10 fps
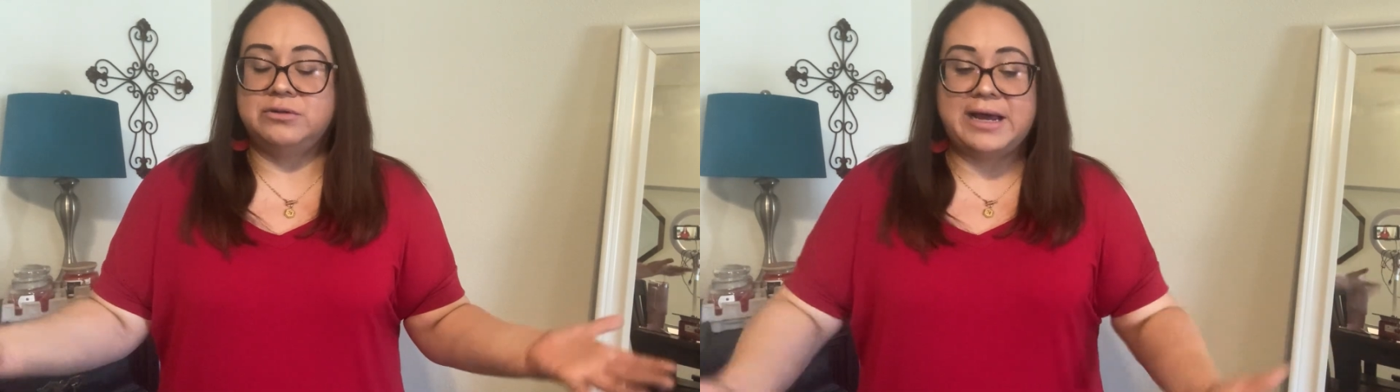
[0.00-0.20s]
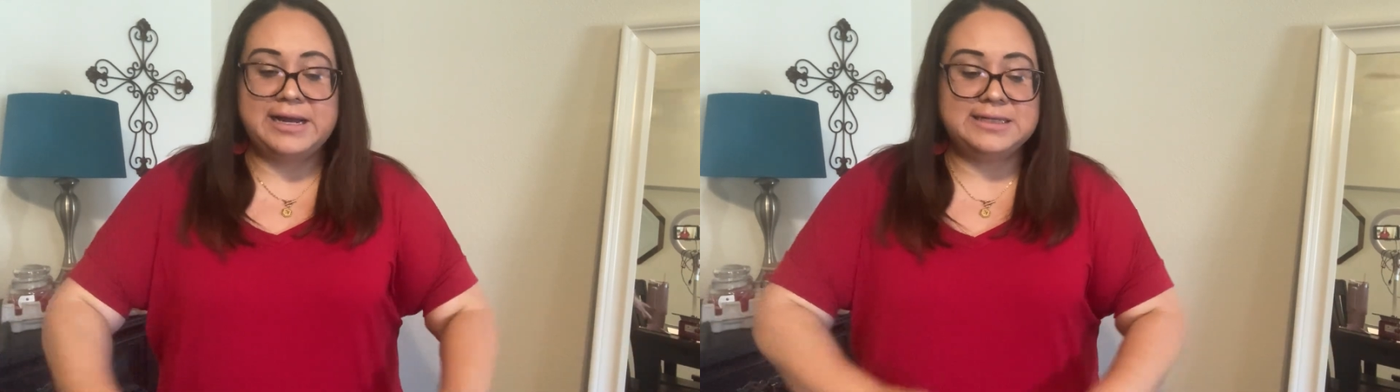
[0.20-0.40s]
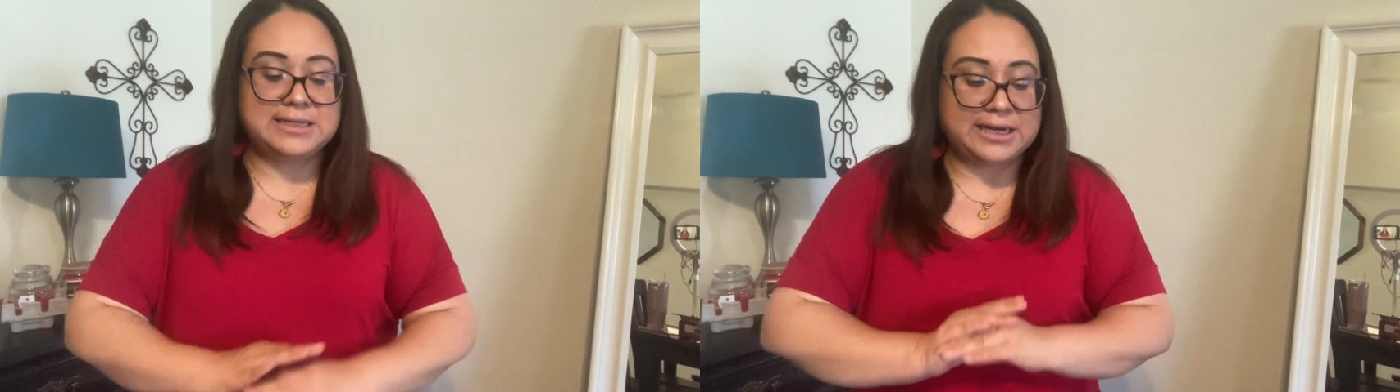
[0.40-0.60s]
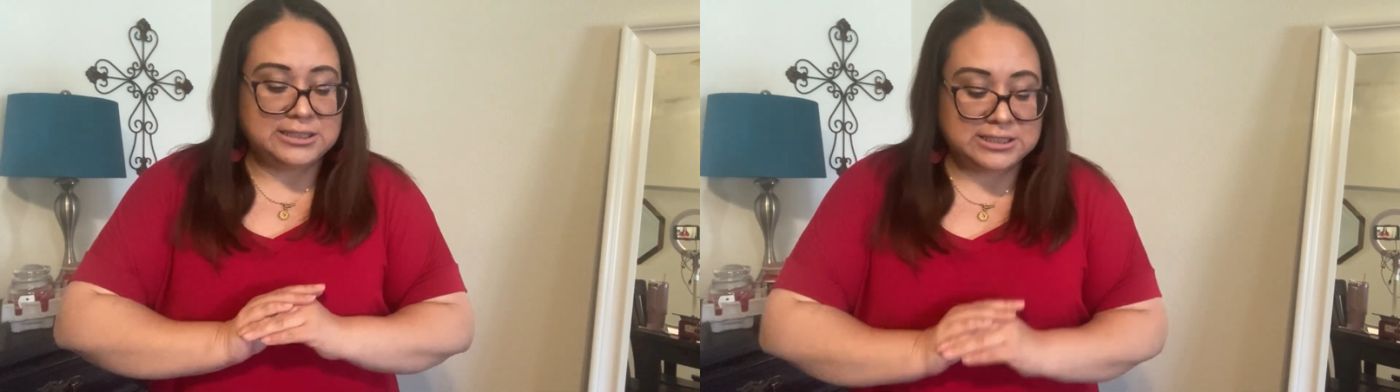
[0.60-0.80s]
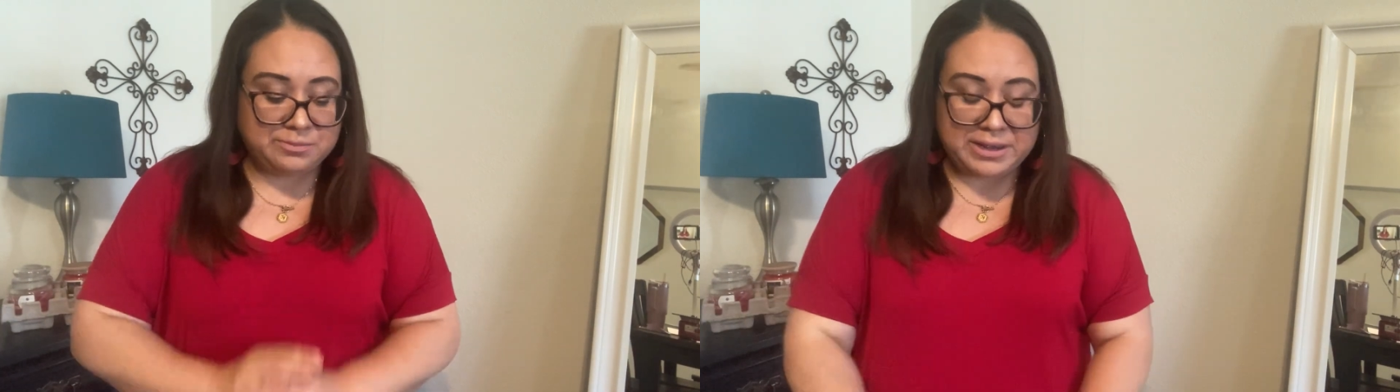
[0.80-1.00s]
That is
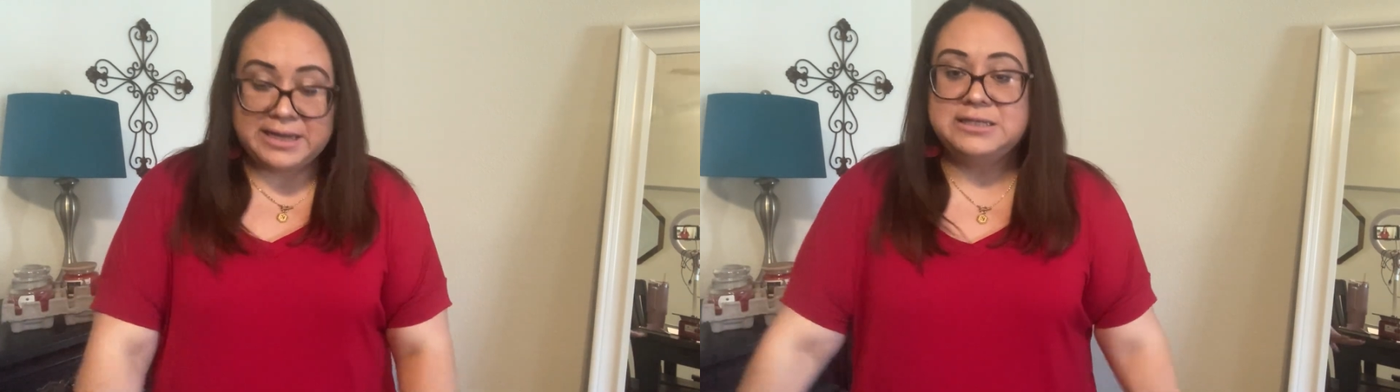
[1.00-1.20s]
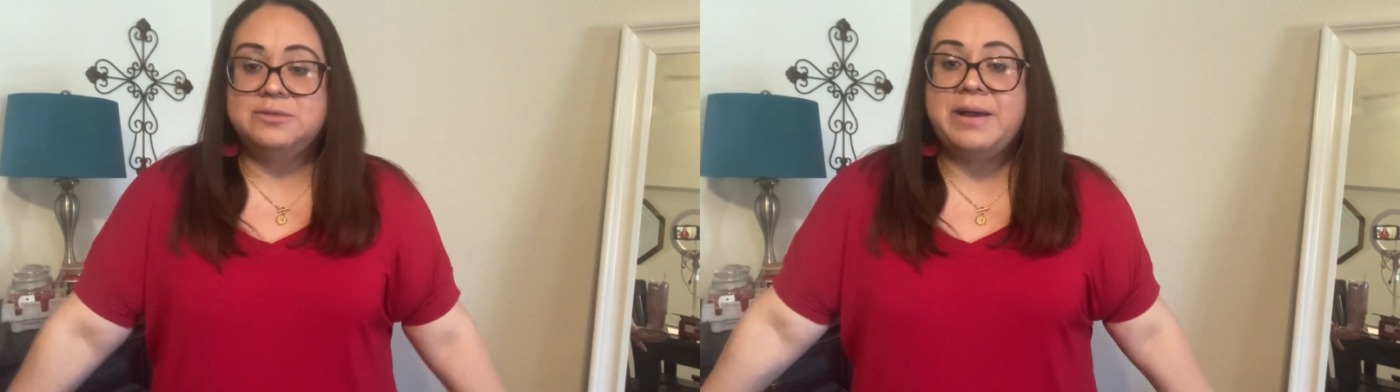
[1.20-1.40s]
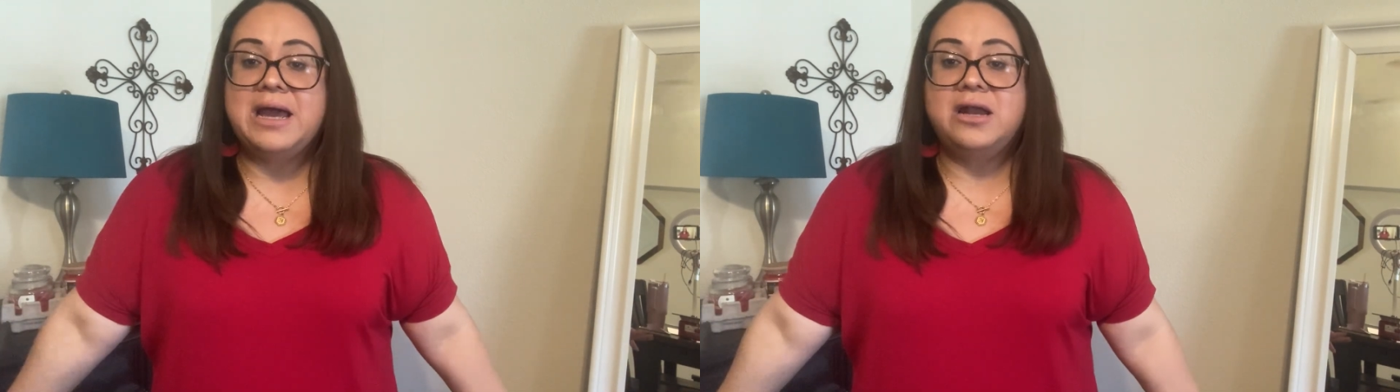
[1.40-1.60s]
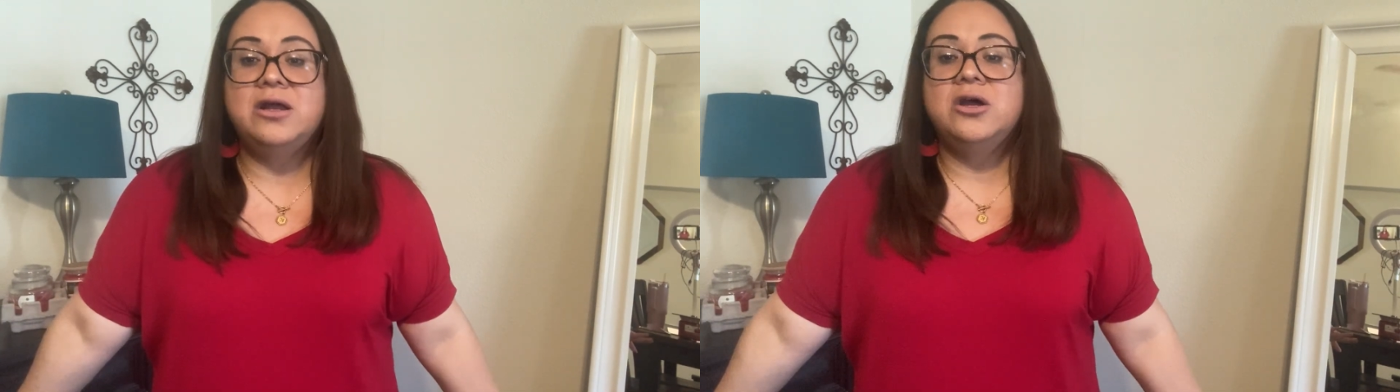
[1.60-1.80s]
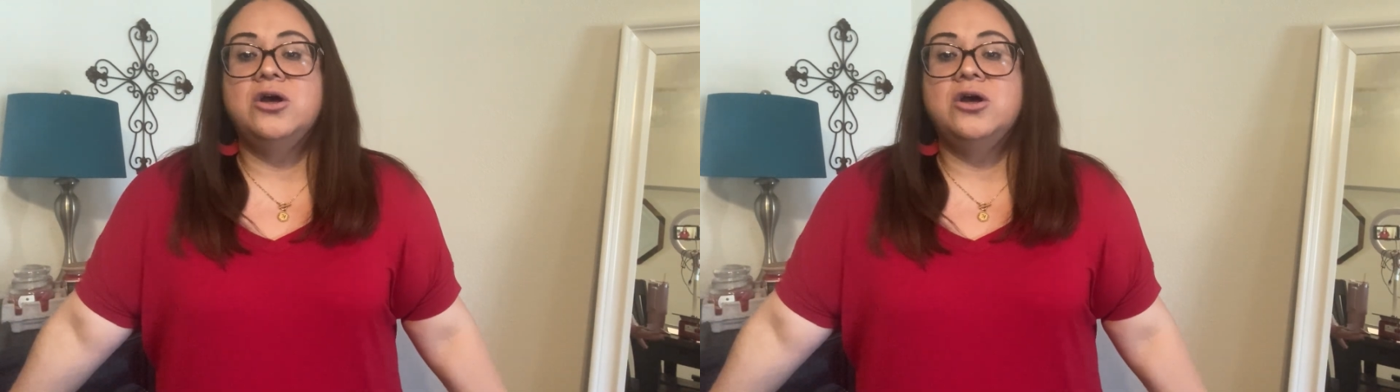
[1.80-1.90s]
like spick and span.